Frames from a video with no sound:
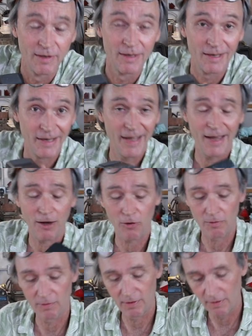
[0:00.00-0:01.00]

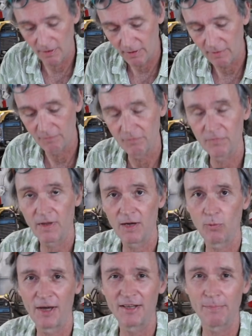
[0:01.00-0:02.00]
Now it
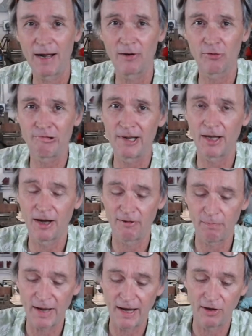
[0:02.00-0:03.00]
weighs about 3.5
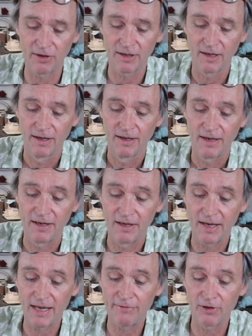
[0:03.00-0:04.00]
pounds, and
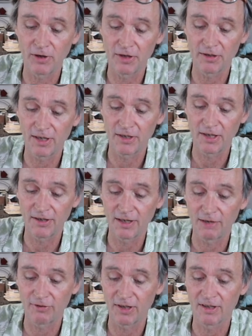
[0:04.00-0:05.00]
even on a dirty
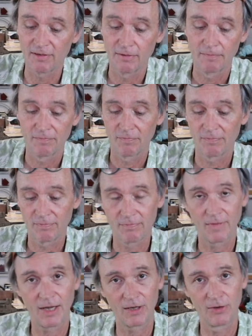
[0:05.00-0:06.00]
surface,
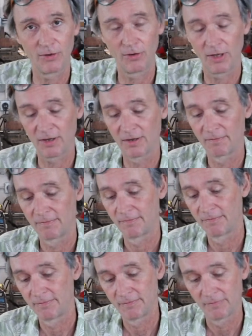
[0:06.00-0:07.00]
I can do this.
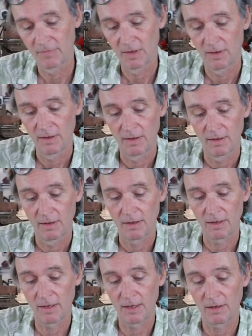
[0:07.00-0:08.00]

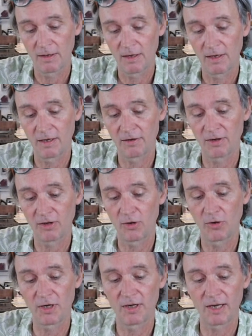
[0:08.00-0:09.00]
And it's a
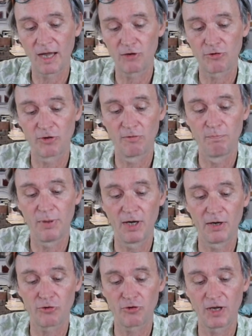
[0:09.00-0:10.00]
good indication of
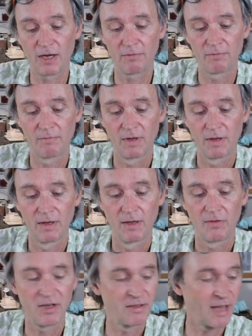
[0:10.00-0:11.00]
burnishing.
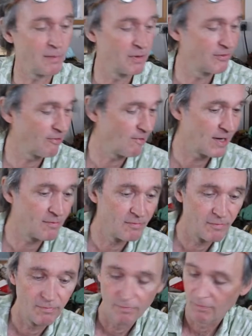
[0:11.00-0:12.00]
This tape is very
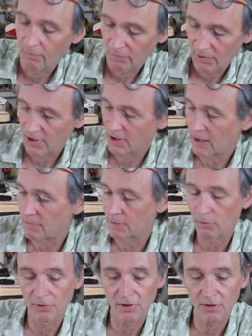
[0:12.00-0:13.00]

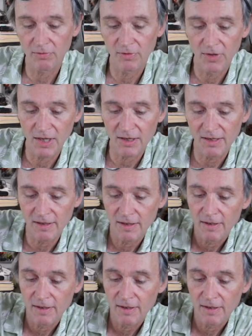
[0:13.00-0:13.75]
susceptible to this.